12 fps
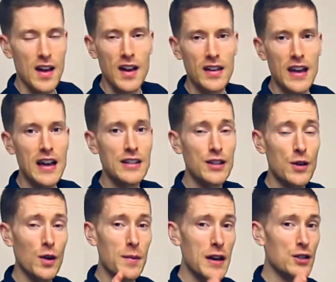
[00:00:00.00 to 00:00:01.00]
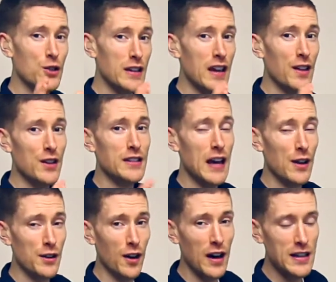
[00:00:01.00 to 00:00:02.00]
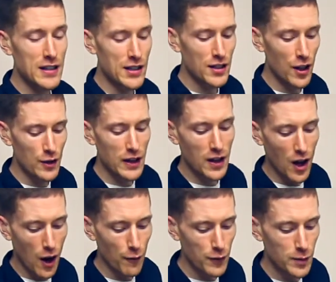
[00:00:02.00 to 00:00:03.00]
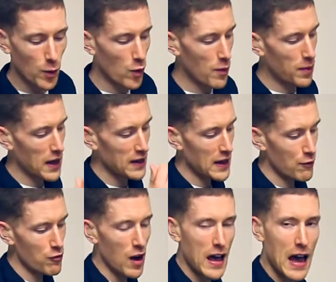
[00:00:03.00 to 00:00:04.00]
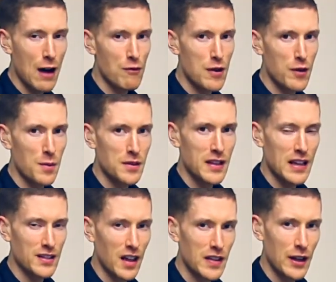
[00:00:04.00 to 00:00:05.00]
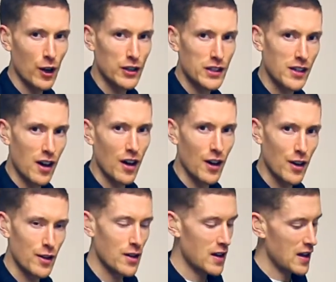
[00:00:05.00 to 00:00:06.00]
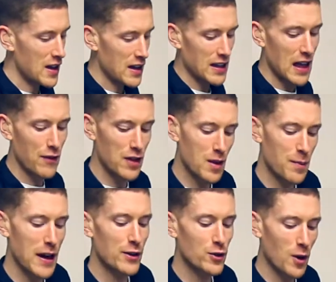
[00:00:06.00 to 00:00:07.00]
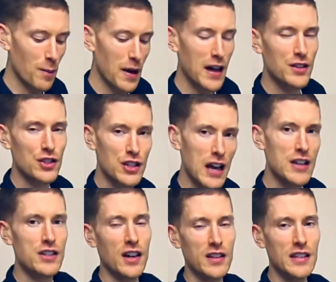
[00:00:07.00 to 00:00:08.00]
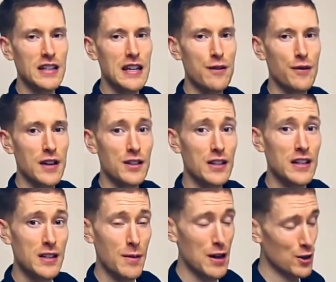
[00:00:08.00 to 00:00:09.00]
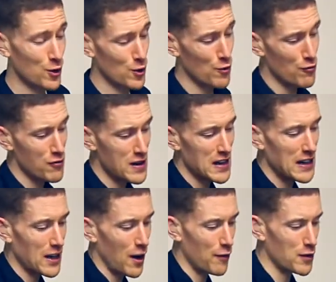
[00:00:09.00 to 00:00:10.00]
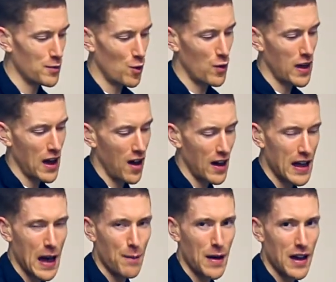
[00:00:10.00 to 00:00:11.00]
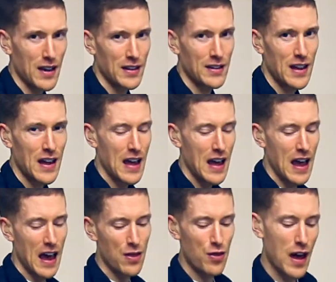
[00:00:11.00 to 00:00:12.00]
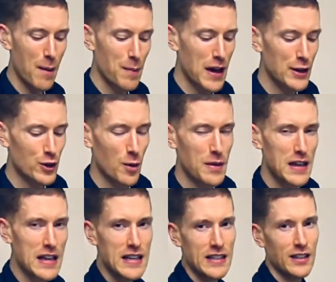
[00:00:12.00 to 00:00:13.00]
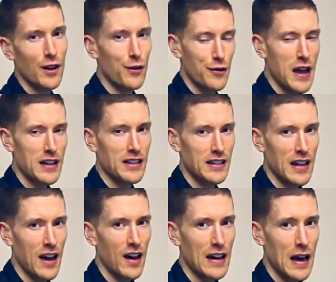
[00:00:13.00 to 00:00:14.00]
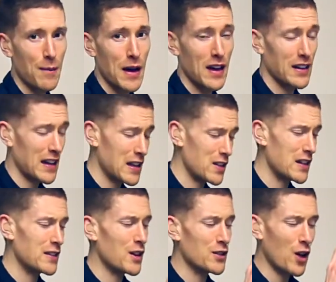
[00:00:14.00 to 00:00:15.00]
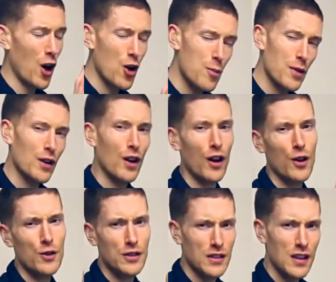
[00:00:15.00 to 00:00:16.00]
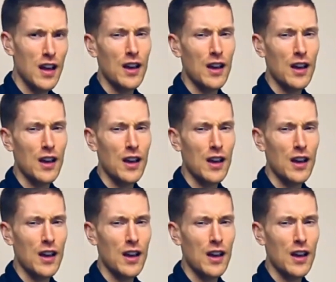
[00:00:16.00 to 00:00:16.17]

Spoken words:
Okay, so you want to make sure you get those down nice and slow, get comfortable with playing that right hand rhythm. So that's like the ostinato. Okay, then the bass drum pattern's changing underneath it. So you need to make sure you're really comfortable with that hi-hat pattern and that bass drum isn't affecting that hi-hat pattern. Okay, you need those open closes